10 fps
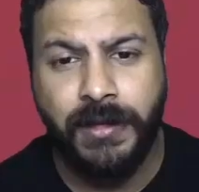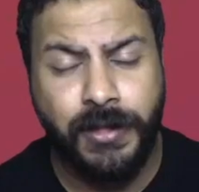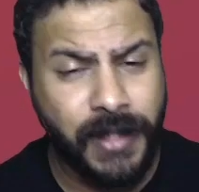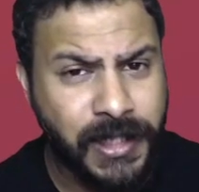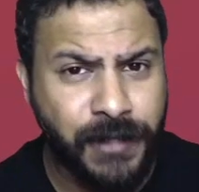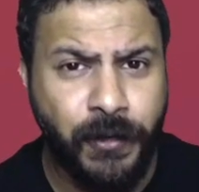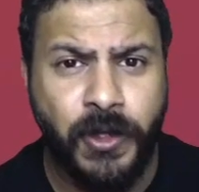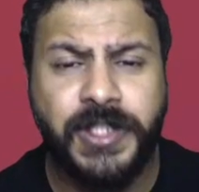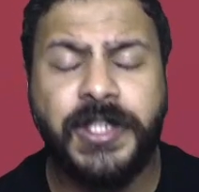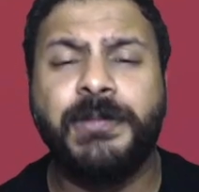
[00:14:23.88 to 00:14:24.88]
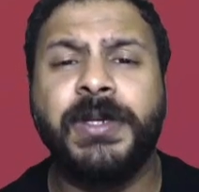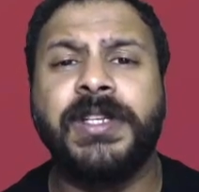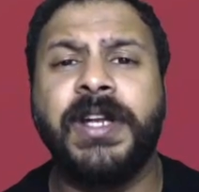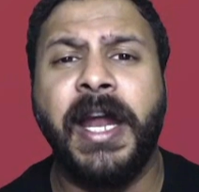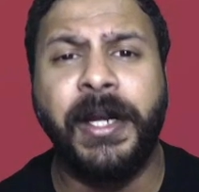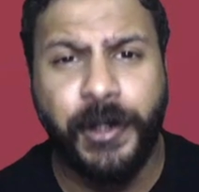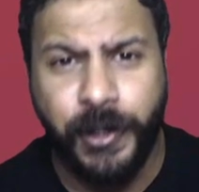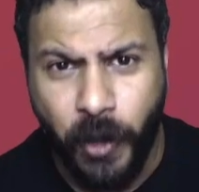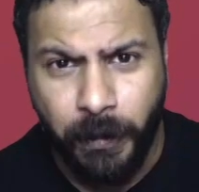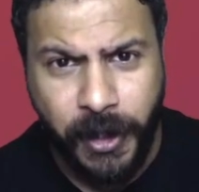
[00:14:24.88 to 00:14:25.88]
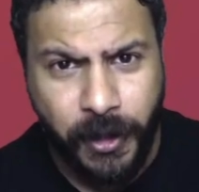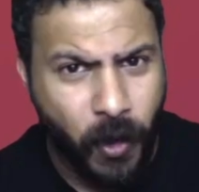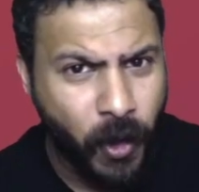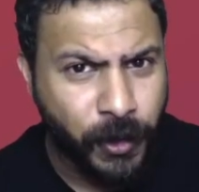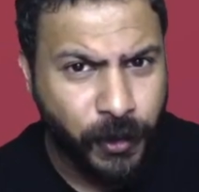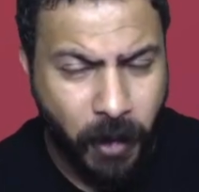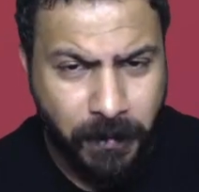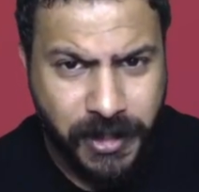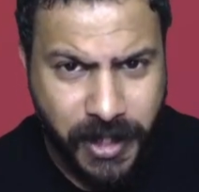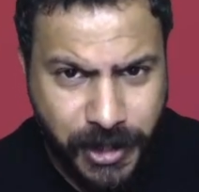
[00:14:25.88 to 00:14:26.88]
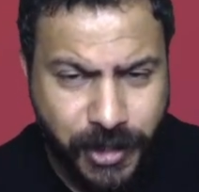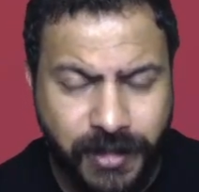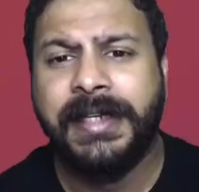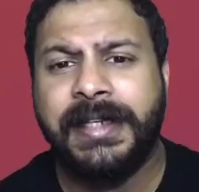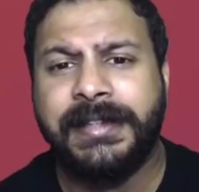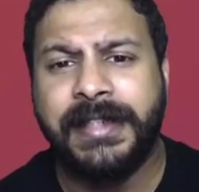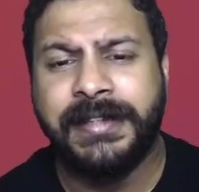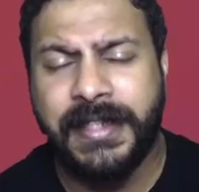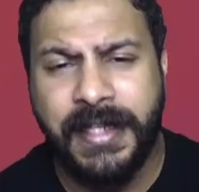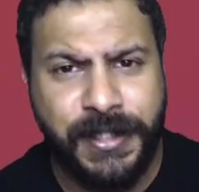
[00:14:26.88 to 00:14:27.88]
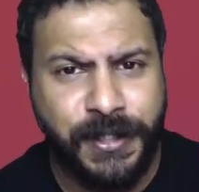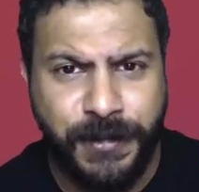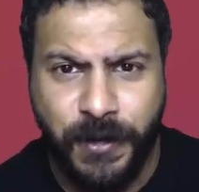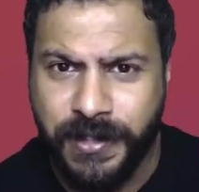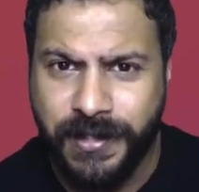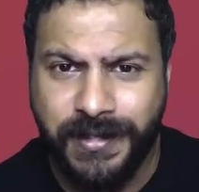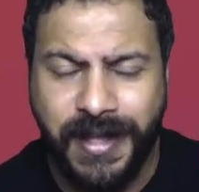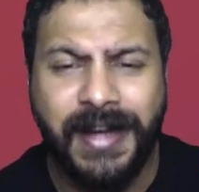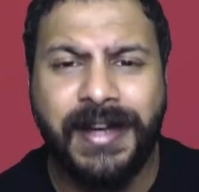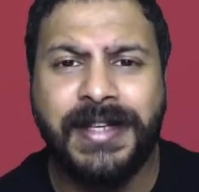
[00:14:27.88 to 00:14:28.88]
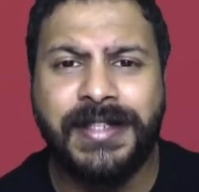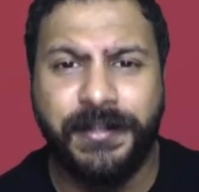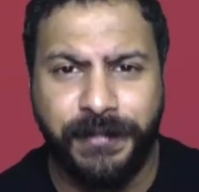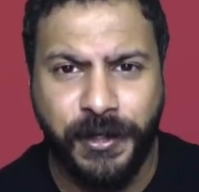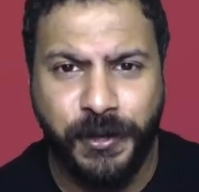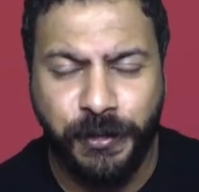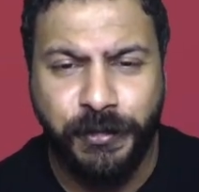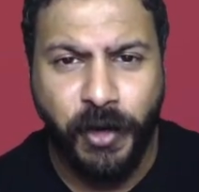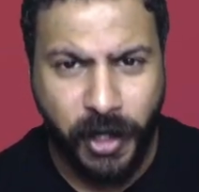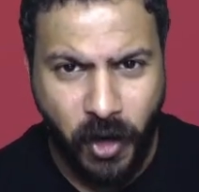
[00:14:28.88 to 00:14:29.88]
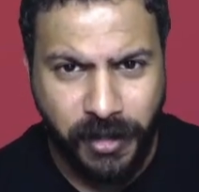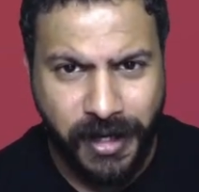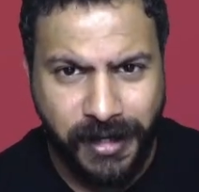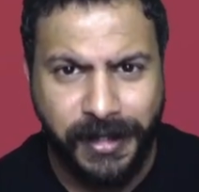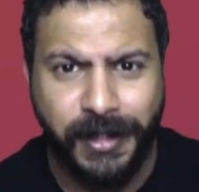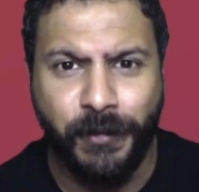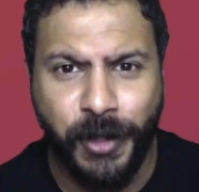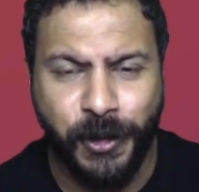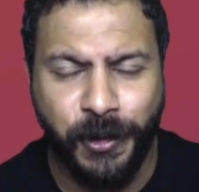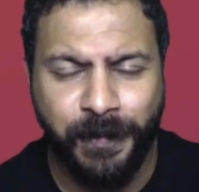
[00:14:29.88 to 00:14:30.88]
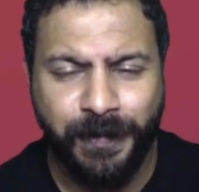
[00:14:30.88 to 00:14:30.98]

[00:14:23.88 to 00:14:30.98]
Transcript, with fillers: So that's it folks, this brings an end to the topic on compensation. These are the list of sources and links referred to for our content in the video.